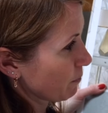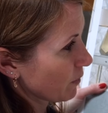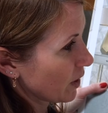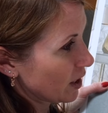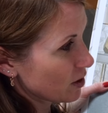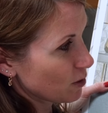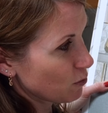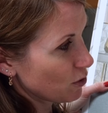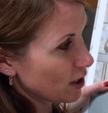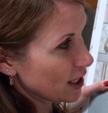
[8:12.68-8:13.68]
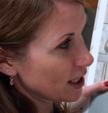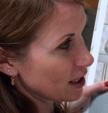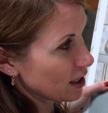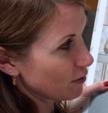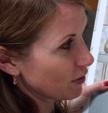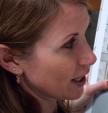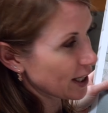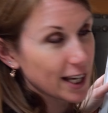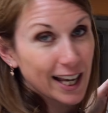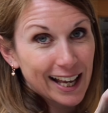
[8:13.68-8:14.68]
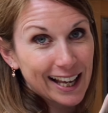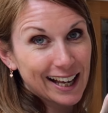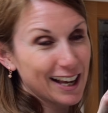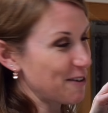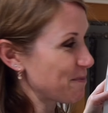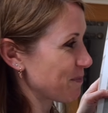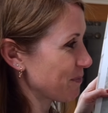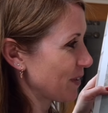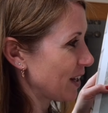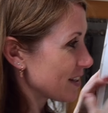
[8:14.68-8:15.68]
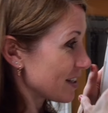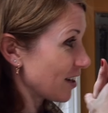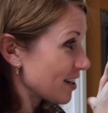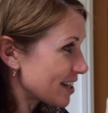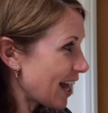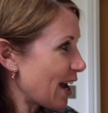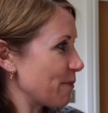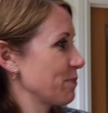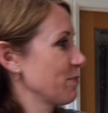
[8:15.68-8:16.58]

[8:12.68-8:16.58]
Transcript: Yeah, some really lovely designs there.